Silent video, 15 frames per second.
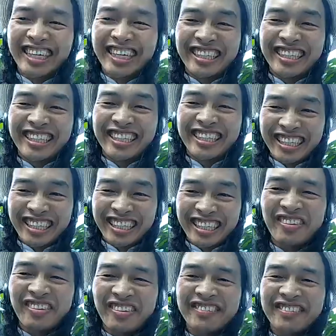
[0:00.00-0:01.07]
the
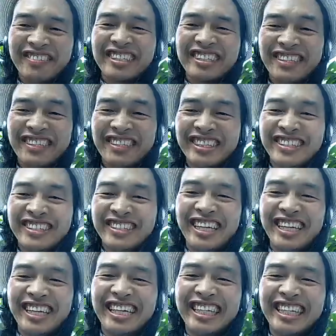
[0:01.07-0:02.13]
seamless Bay
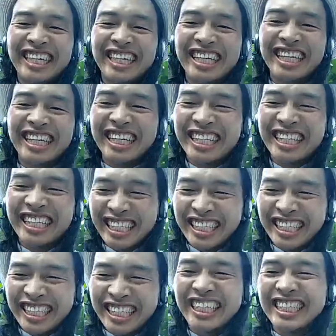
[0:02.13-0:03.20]
Area
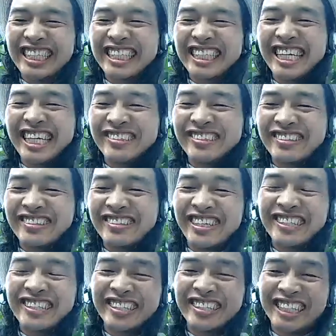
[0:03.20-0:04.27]
the schedule and fare
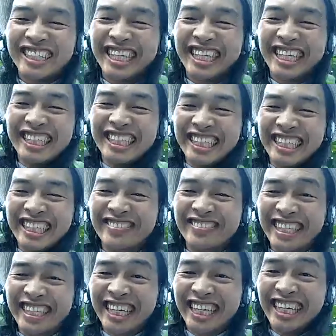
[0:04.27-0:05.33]
coordination comes
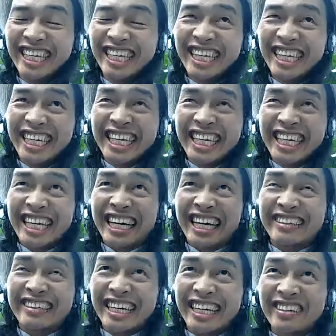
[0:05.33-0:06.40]
in,
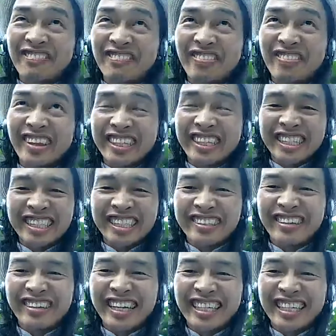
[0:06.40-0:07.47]
where
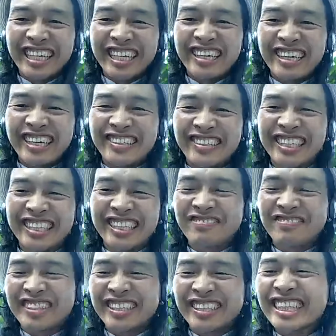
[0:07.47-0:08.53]
right now
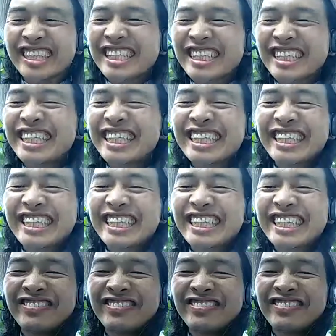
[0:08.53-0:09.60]
there are
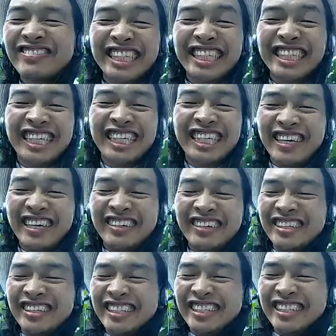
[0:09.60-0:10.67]
buses that come every
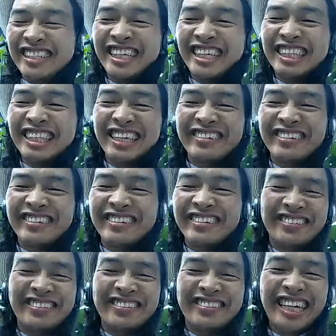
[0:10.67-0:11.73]
10 minutes, every
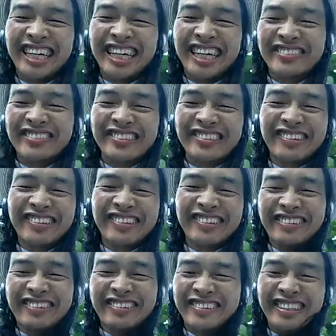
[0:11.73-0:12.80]
15, every 20, every
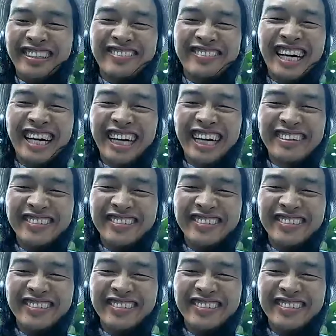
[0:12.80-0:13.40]
25.